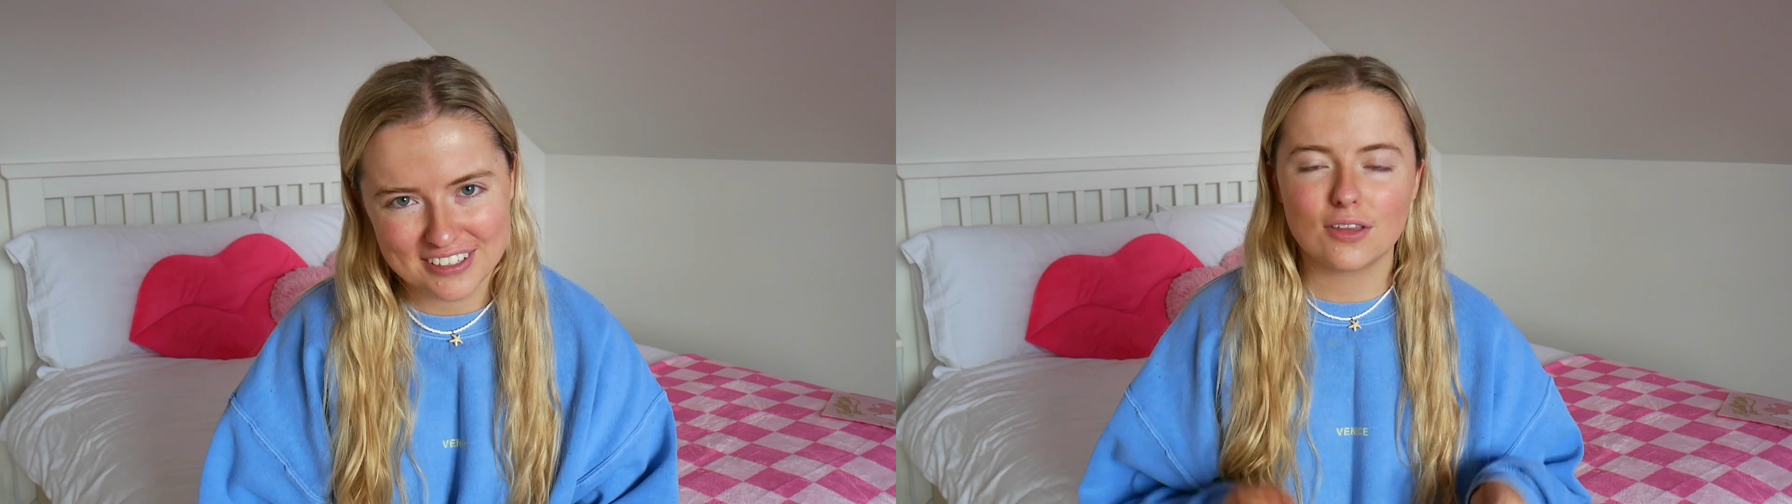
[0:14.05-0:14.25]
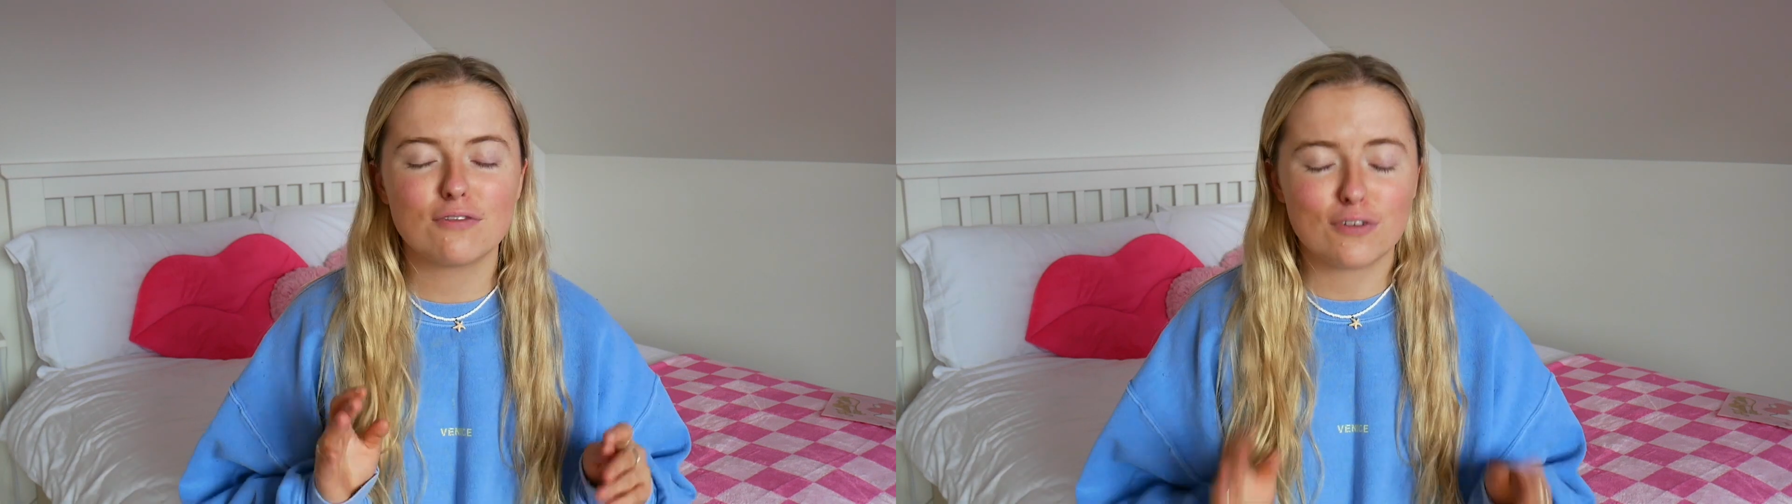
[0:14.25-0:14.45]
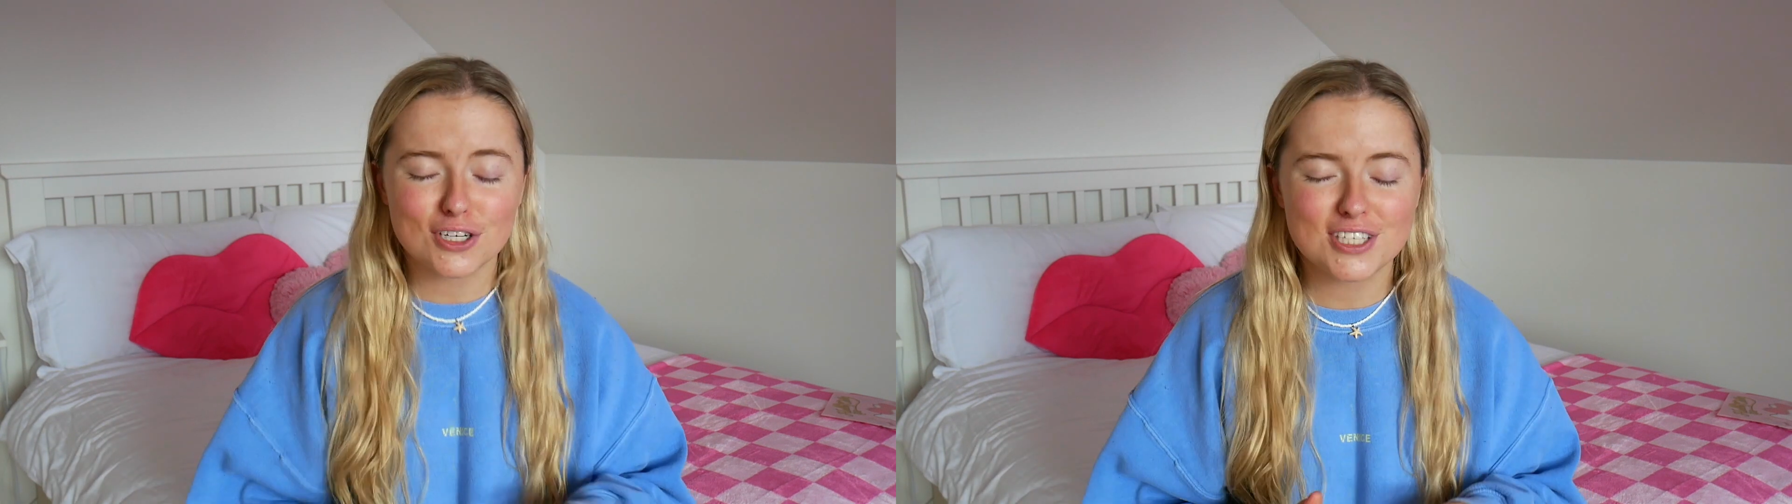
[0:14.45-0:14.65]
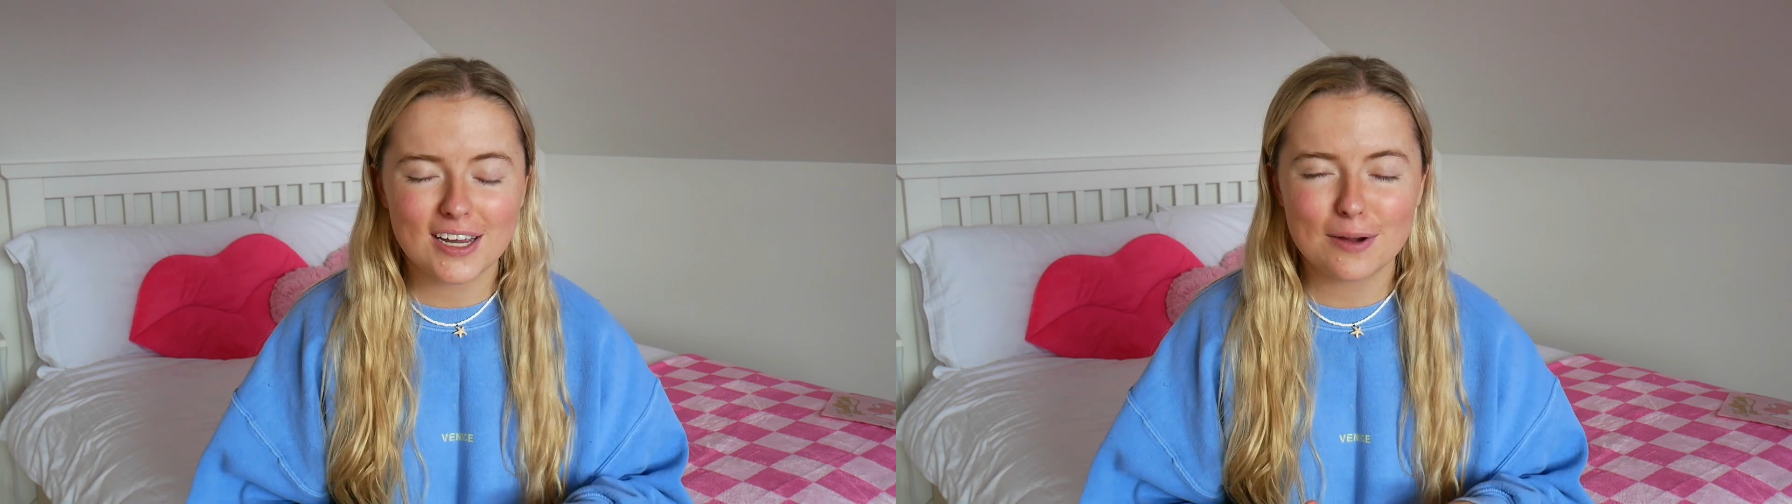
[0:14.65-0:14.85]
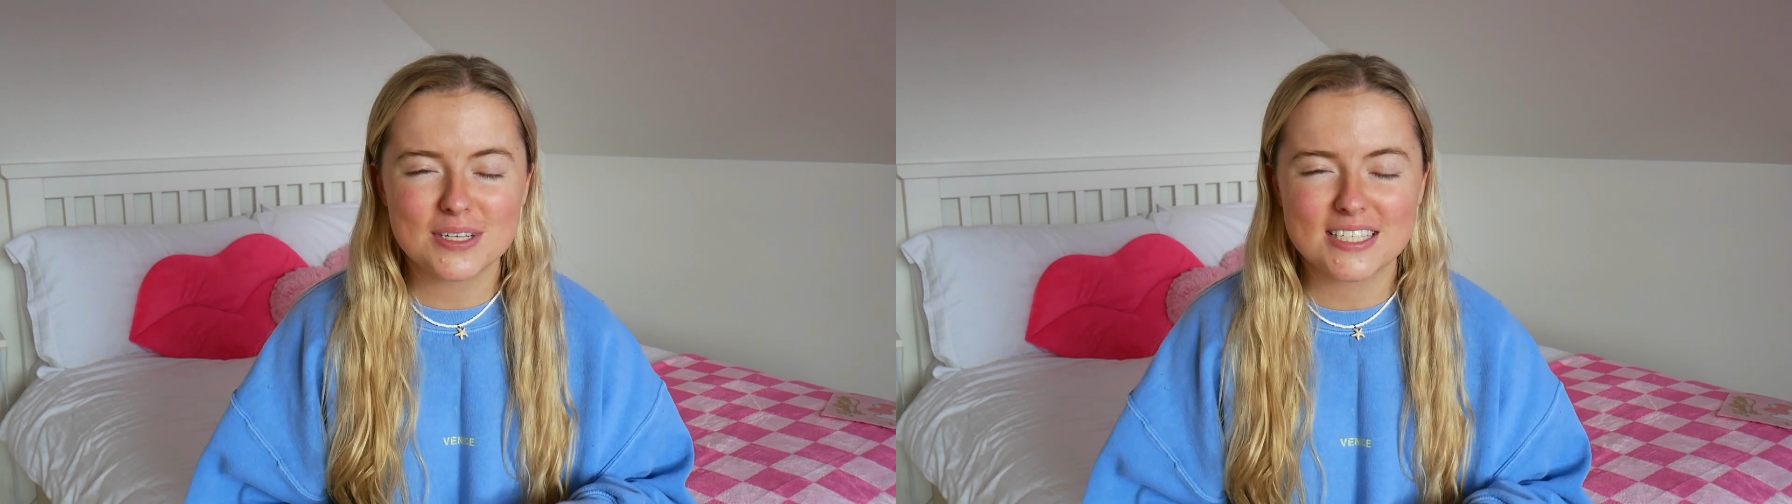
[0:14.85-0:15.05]
The first thing I
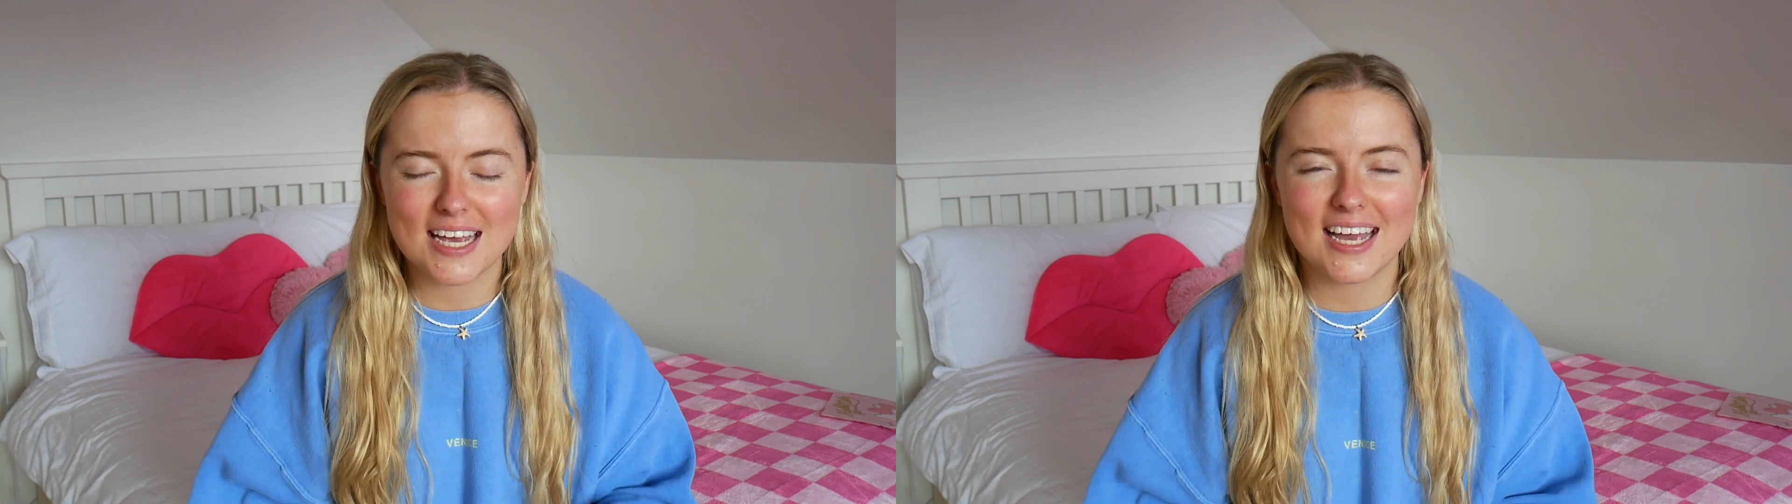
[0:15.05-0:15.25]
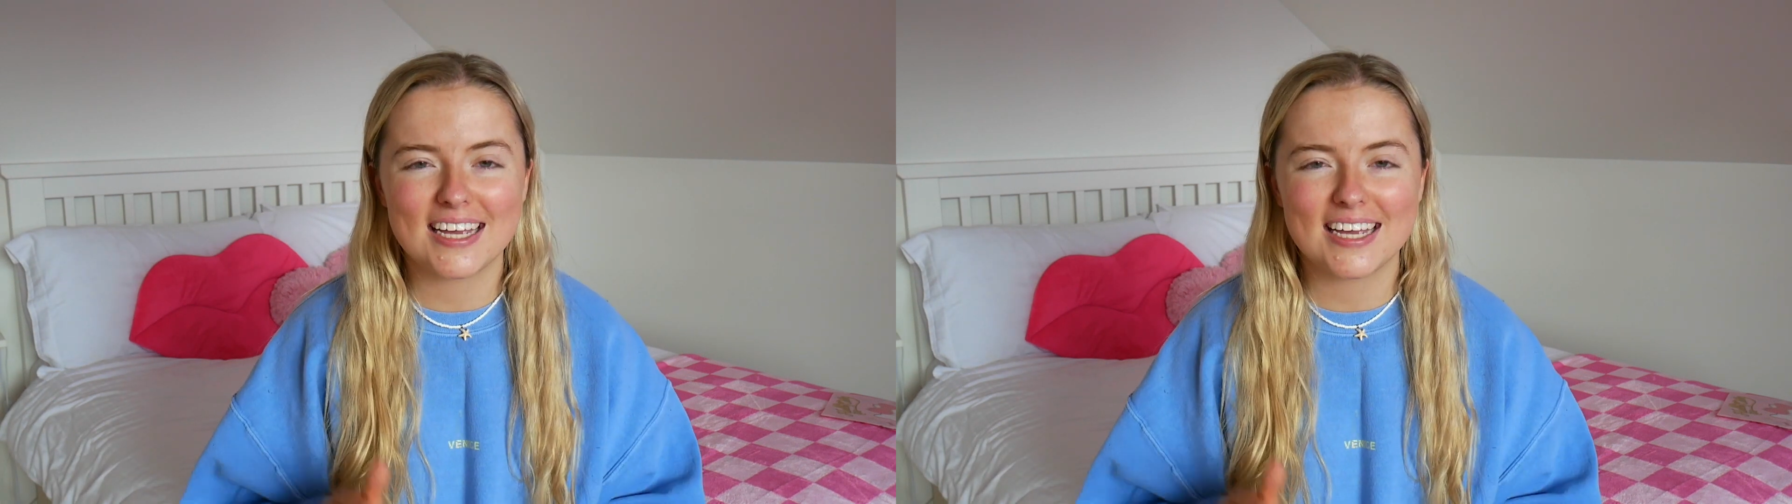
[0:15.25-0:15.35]
would say